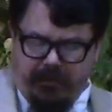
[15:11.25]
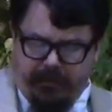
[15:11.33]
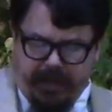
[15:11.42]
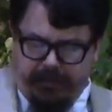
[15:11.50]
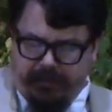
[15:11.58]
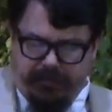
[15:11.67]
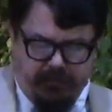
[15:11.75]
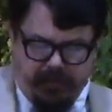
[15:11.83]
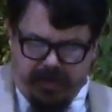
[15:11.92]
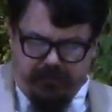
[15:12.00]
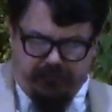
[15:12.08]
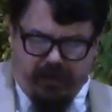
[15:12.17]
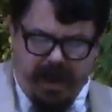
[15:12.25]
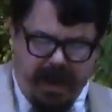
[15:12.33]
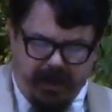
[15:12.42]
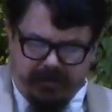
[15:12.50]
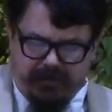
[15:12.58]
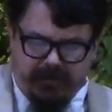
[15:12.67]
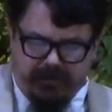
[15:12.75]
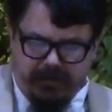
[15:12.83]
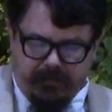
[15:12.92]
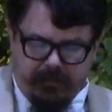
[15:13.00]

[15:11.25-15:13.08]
the people that we attract